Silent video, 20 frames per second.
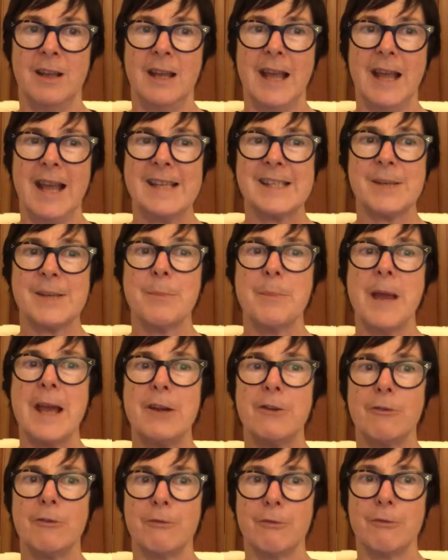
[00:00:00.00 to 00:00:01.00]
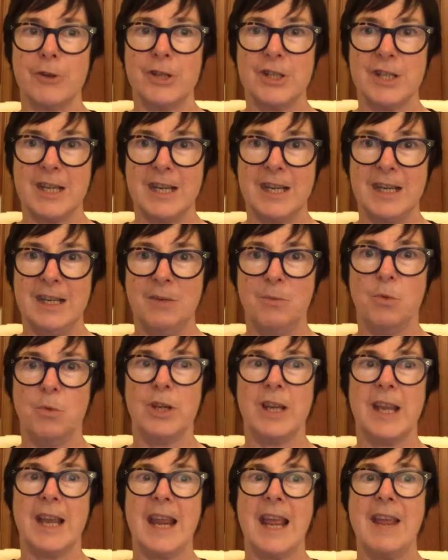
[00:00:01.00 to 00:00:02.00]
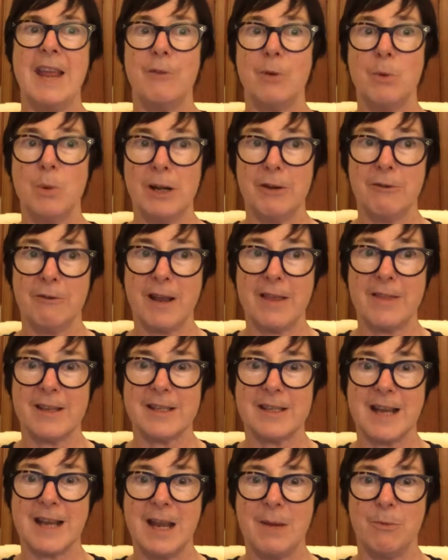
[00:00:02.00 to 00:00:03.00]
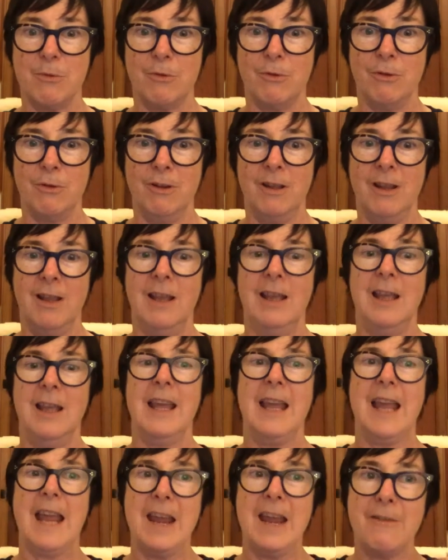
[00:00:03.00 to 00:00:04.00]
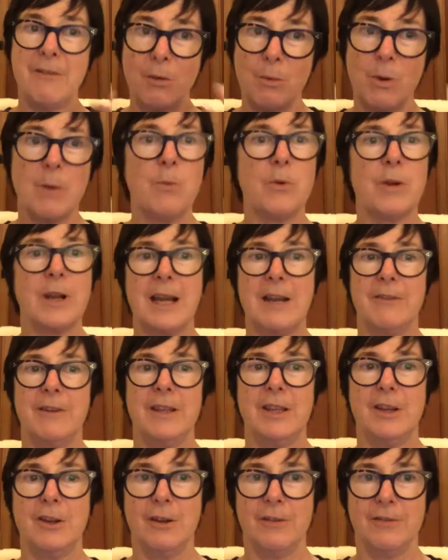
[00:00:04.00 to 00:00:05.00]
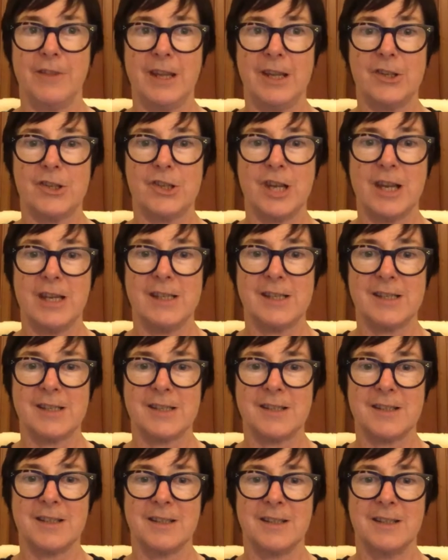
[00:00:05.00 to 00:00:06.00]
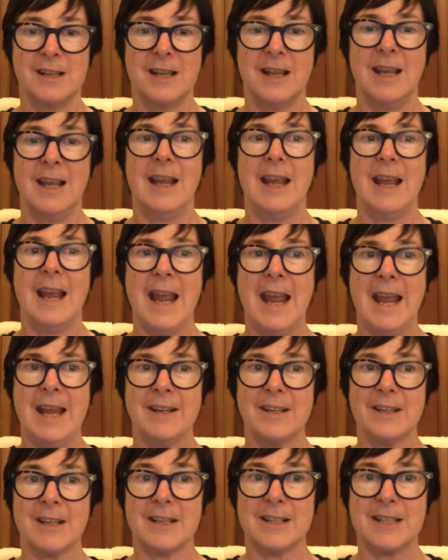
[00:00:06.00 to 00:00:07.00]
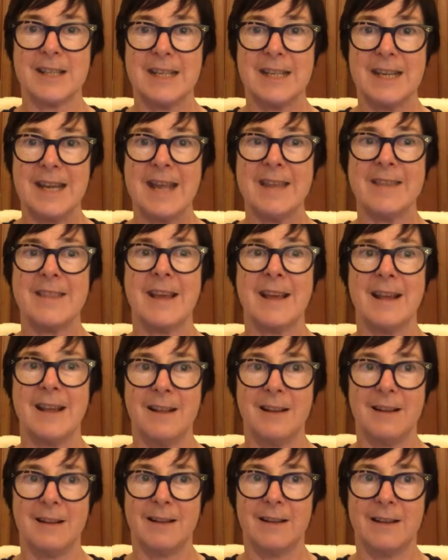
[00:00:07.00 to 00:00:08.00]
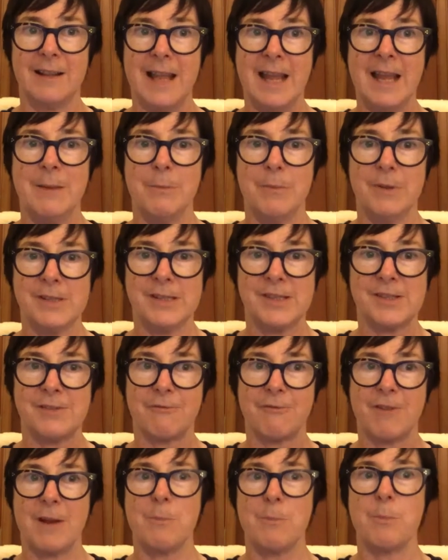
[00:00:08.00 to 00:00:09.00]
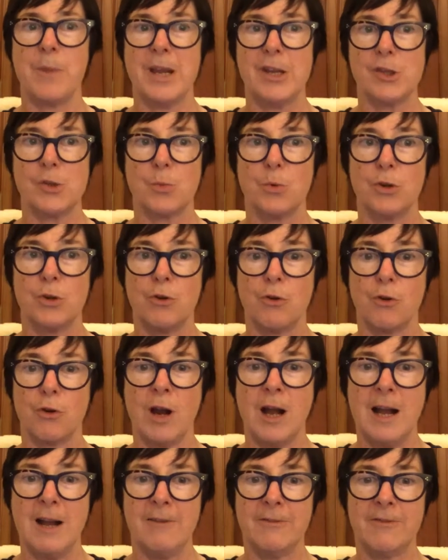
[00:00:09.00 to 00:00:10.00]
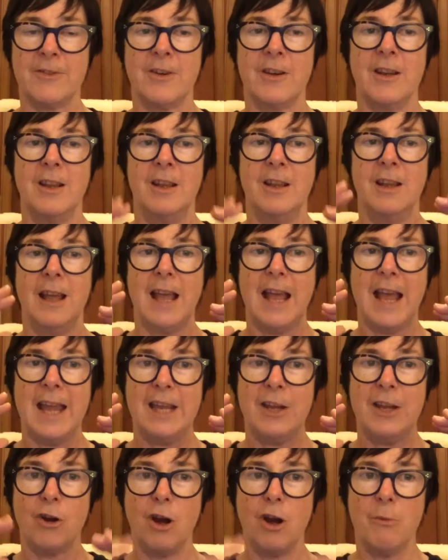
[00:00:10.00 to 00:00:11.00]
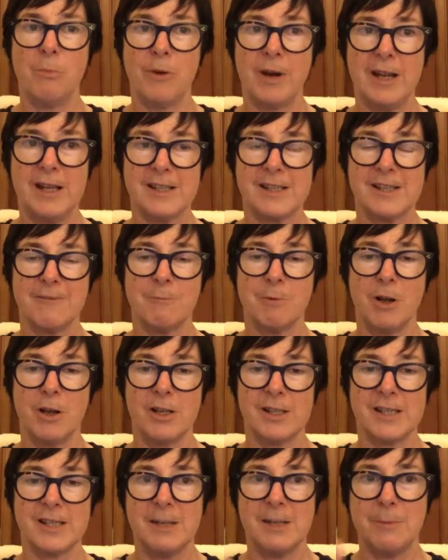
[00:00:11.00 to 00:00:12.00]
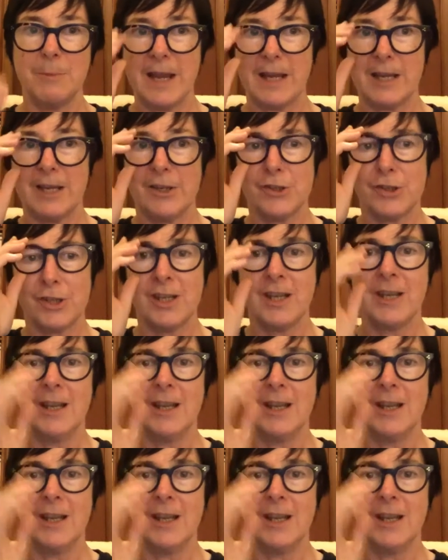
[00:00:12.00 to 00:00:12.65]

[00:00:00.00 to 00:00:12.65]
as a matter of routine, would get everyone around the table, everyone would get everything off their chest, and together, Labor's front bench would craft a comprehensive policy package